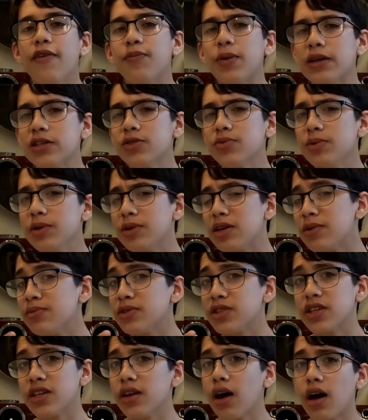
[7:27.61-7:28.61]
have practically become
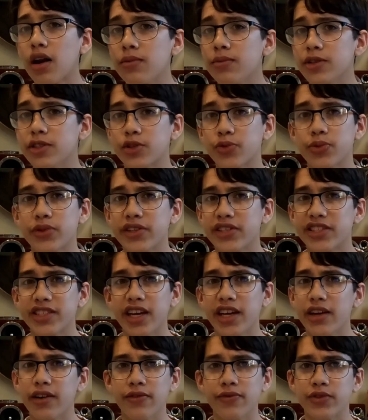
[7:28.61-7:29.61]
synonymous with the
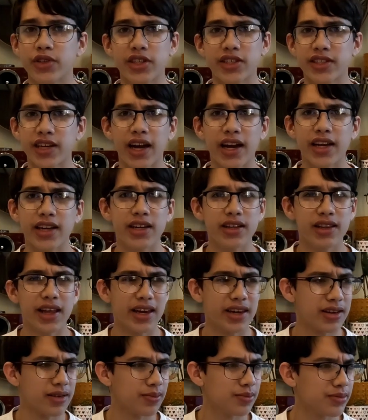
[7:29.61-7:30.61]
state of society,
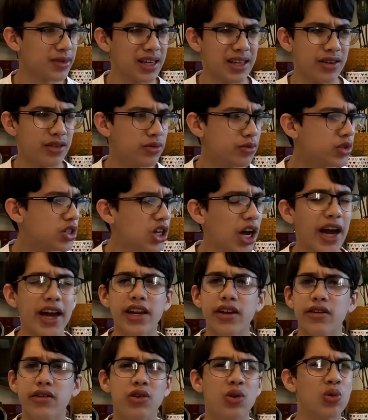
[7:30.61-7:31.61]
like in
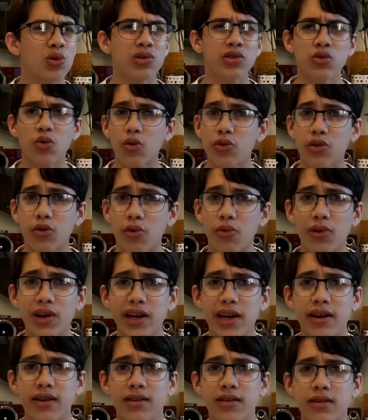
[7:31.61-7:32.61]
China or North
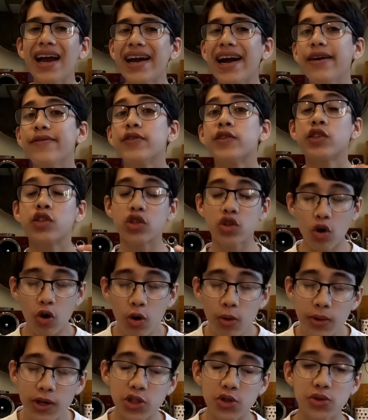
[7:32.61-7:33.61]
Korea. I have
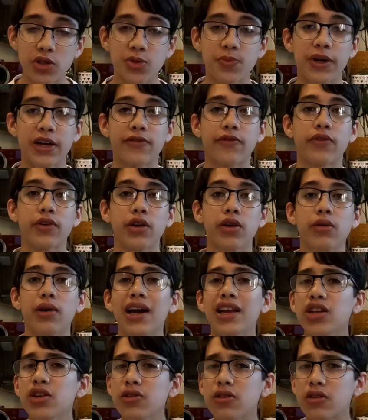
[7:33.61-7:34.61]
so much respect for you
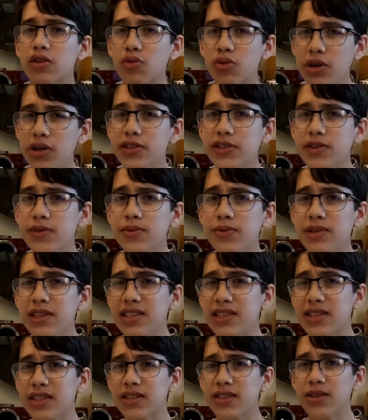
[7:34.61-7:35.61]
and your criticism of
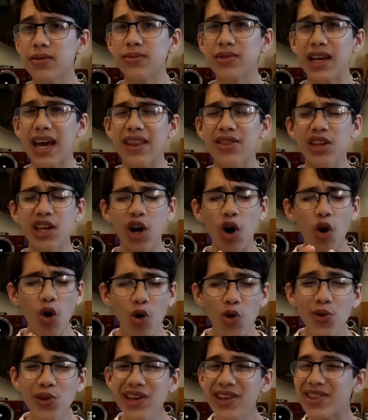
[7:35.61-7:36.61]
these systems, and the
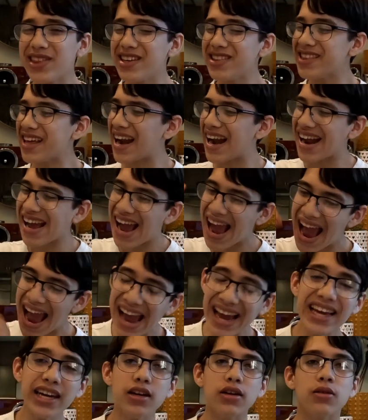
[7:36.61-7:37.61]
only thing that I
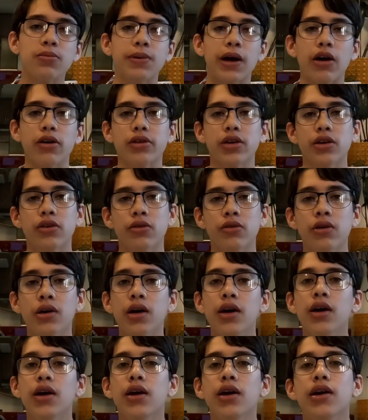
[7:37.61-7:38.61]
hate about you
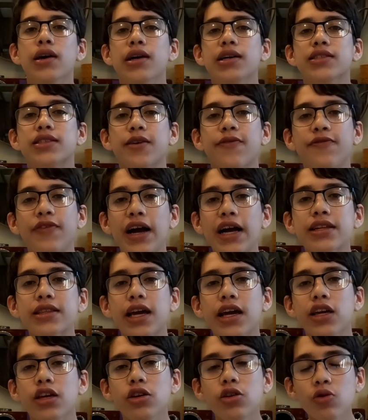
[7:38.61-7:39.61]
is the fact
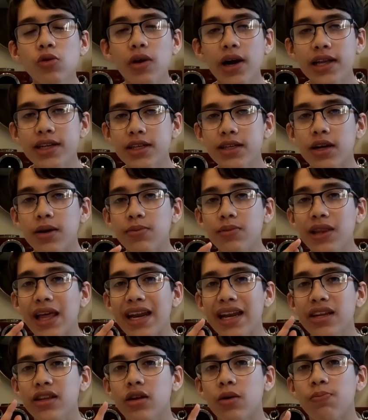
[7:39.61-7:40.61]
that you ended up
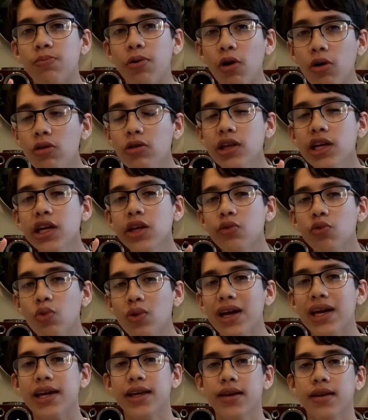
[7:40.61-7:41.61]
letting Napoleon
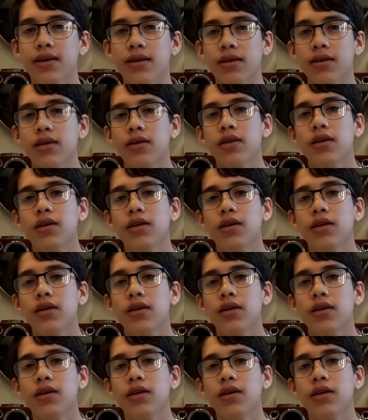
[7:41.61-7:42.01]
win